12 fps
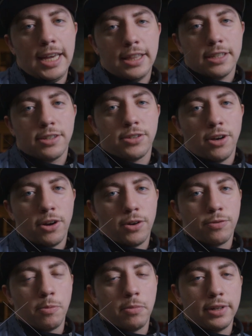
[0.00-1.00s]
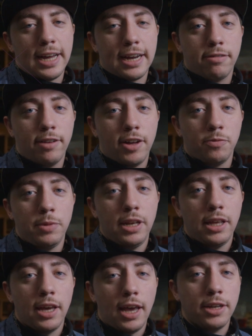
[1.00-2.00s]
Hey, this is Hunter from Black Valve Media,